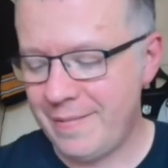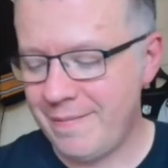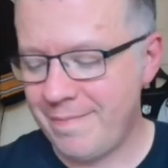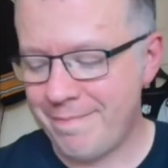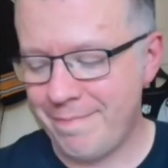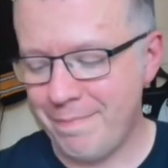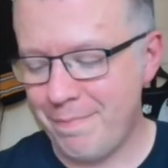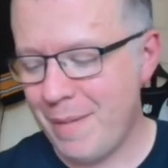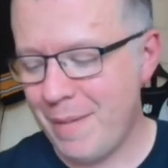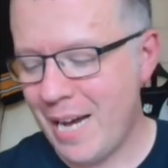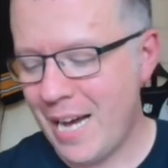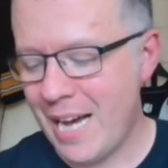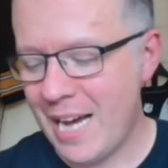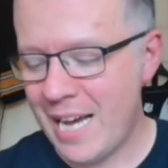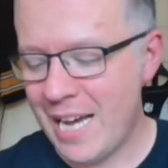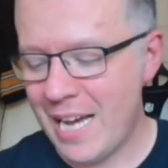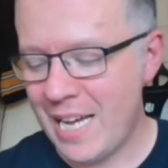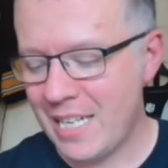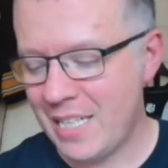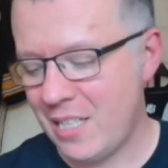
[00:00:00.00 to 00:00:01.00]

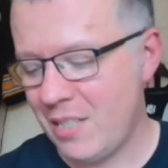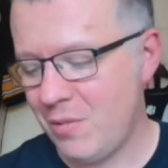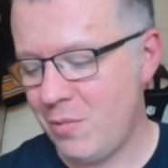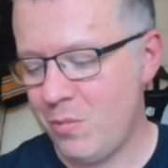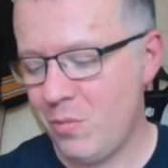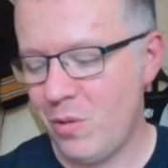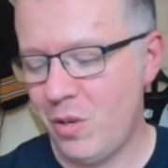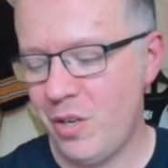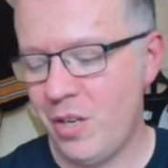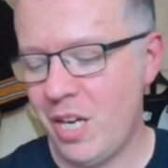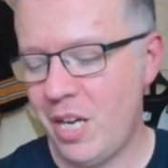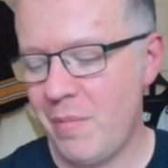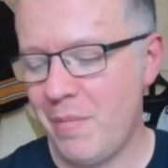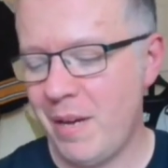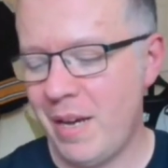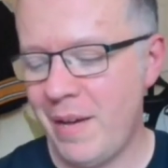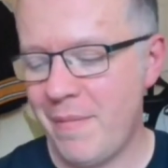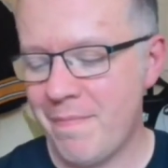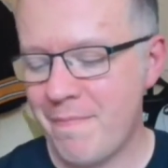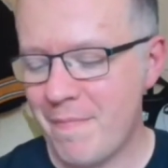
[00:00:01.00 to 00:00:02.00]
Man, what a
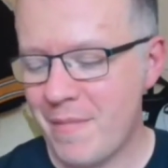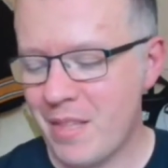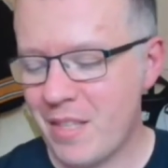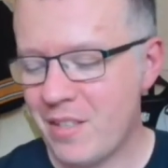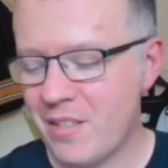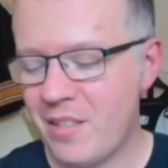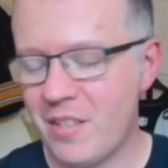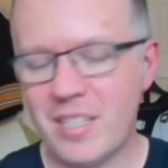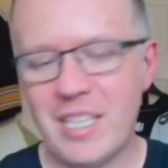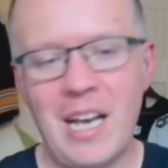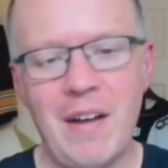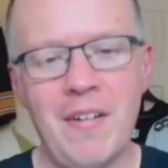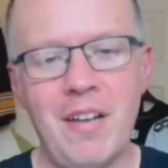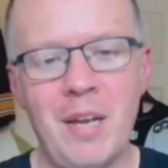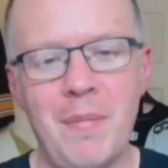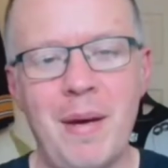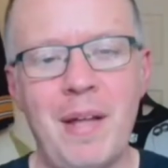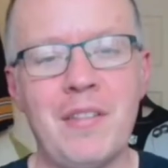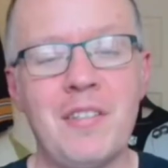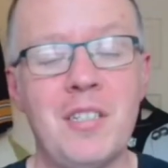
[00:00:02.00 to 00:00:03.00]
nightmare. So the
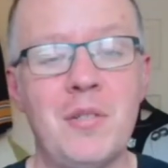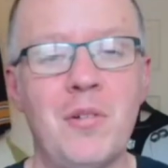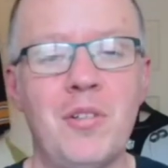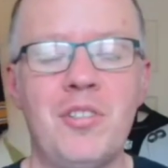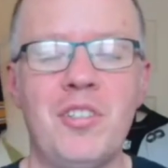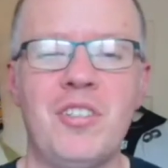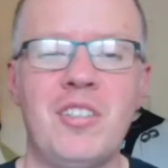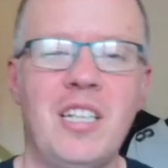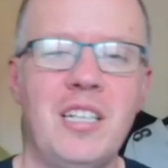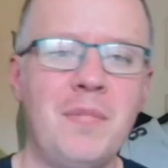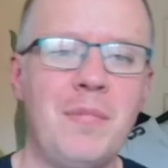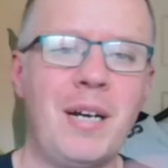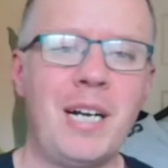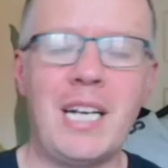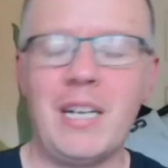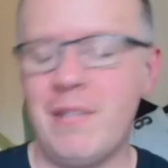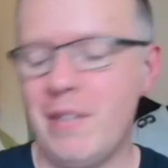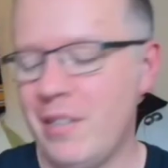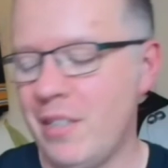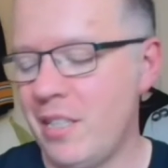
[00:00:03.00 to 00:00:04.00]
Carolina Panthers, it was. It's Matt
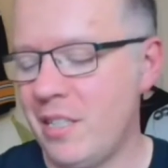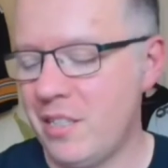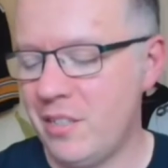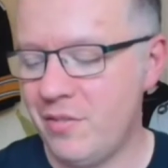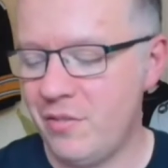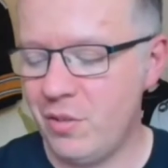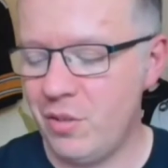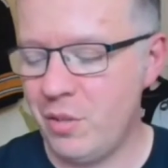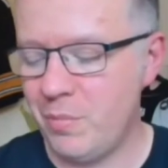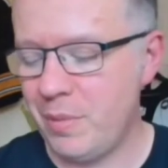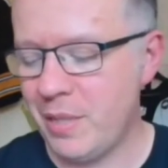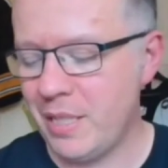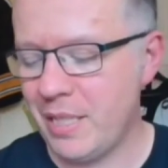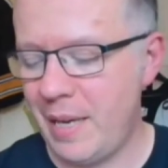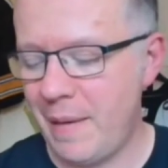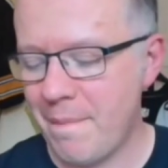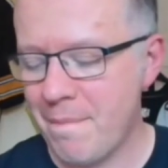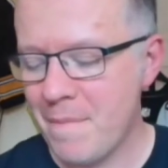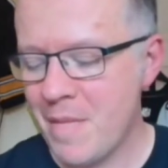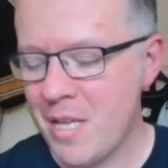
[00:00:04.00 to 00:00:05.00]
Corral, 94th pick,
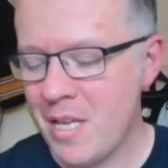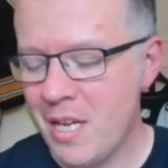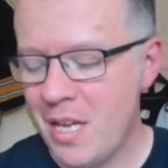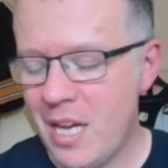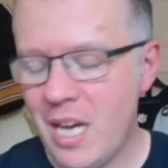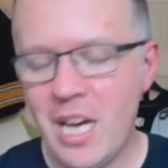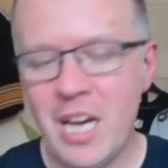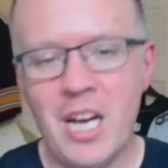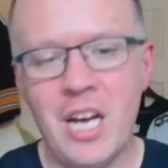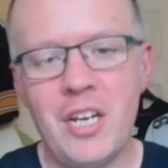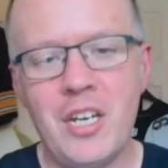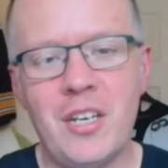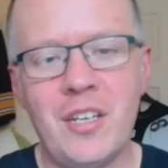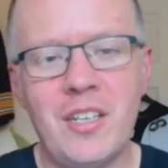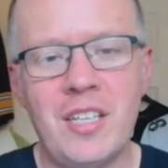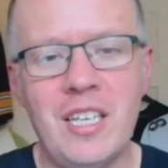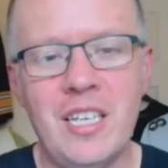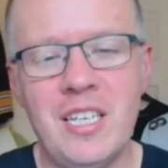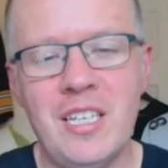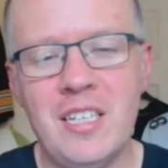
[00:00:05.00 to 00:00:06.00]
yeah. And
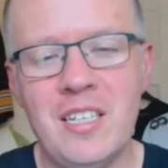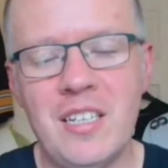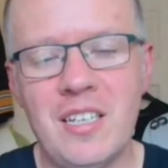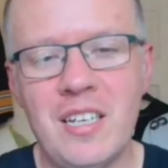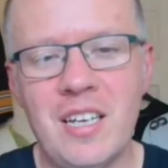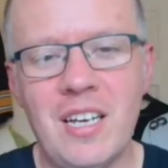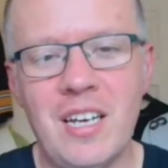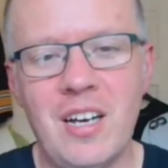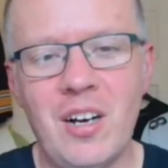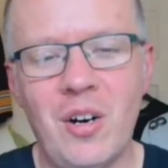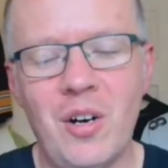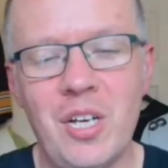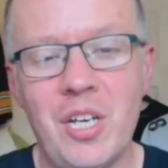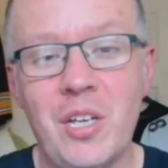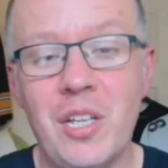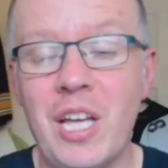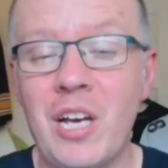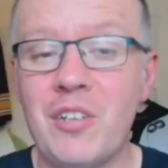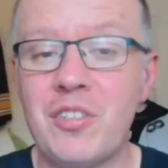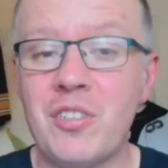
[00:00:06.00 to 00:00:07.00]
here
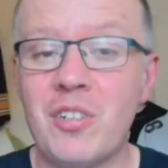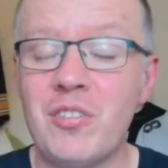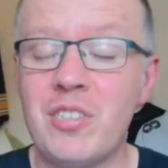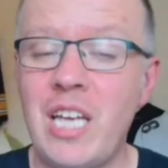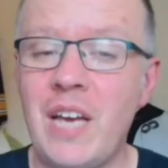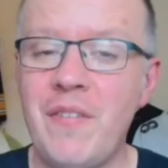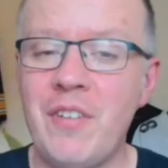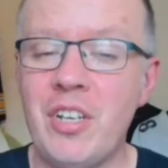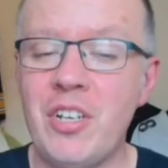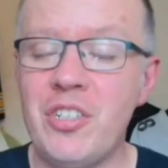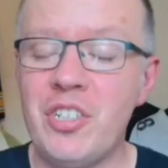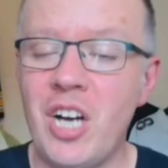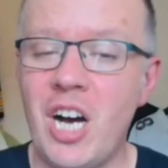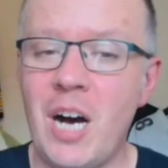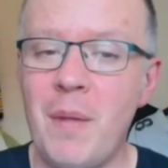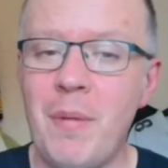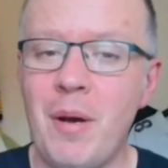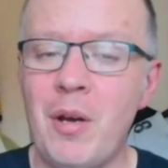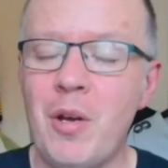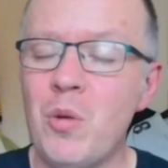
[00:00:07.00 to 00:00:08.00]
they also got David
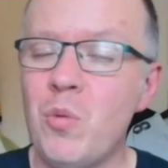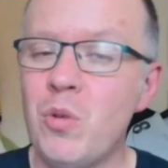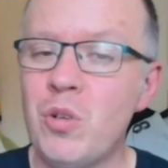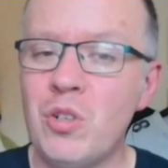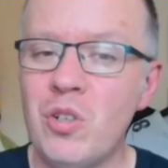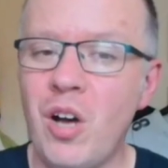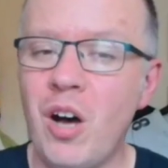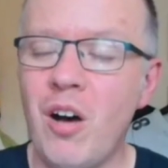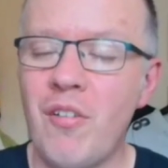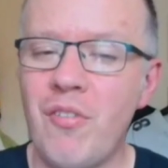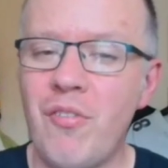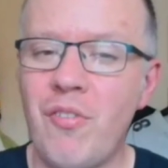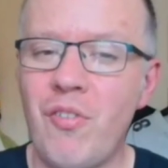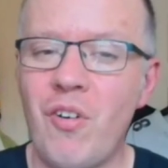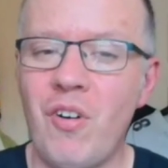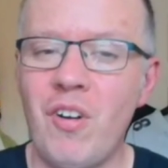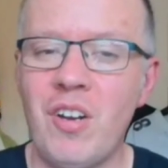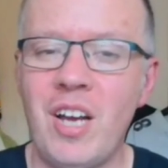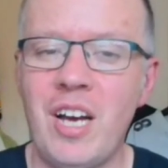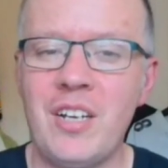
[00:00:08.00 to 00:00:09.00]
Ajabo, who would not have
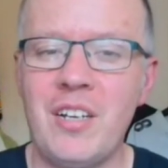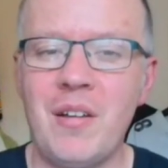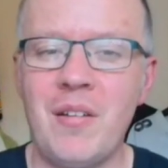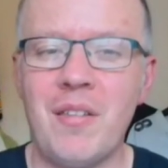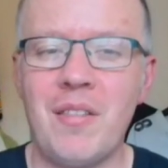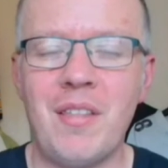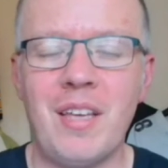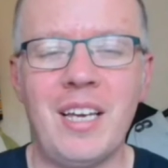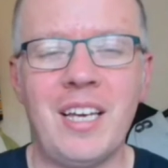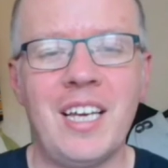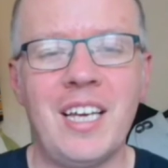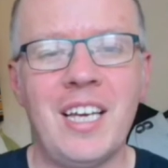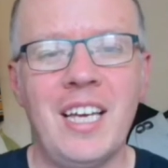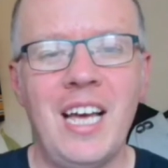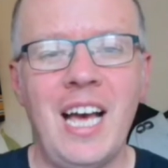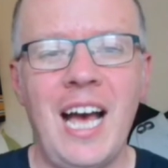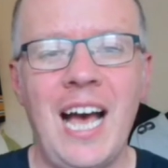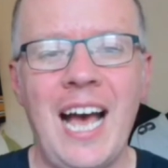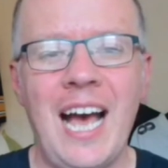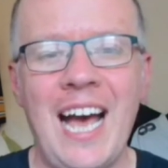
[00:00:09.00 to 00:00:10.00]
fallen, I don't think,
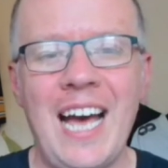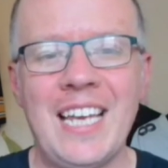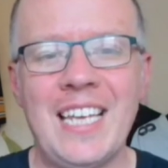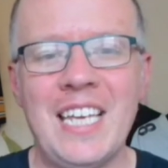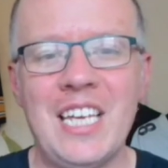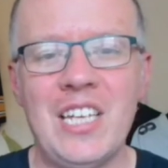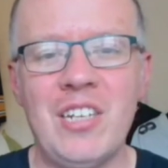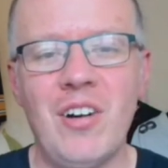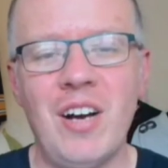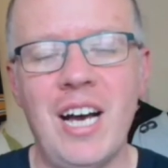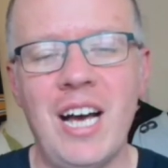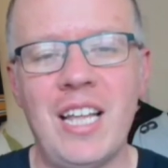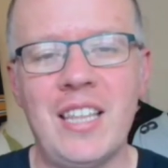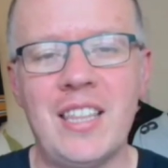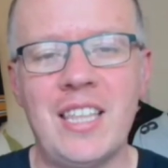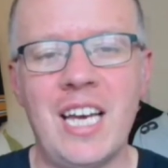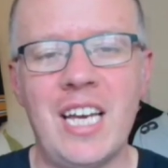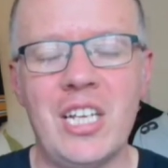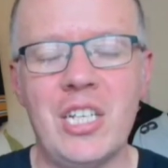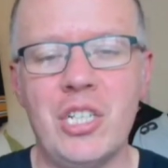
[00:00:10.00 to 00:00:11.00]
had he not had
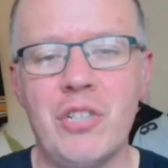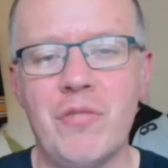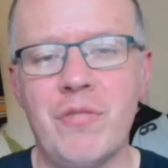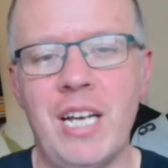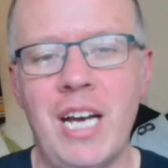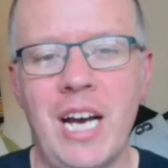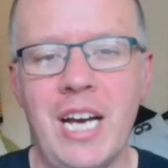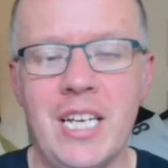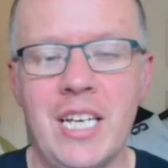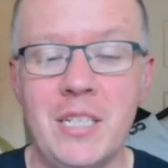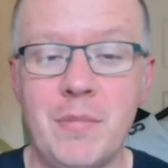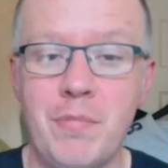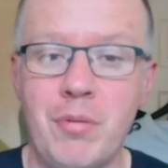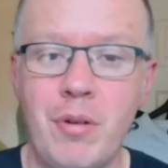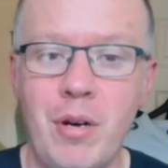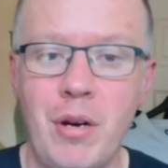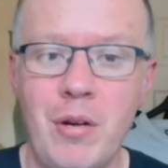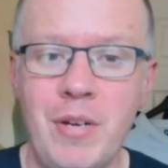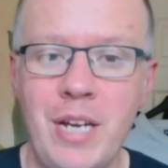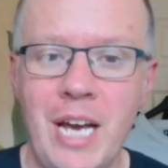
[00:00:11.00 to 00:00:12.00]
that injury at his
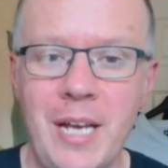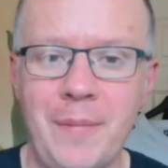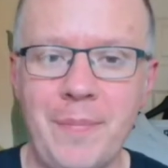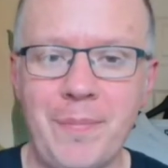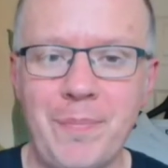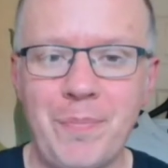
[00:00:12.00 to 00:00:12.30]
pro day.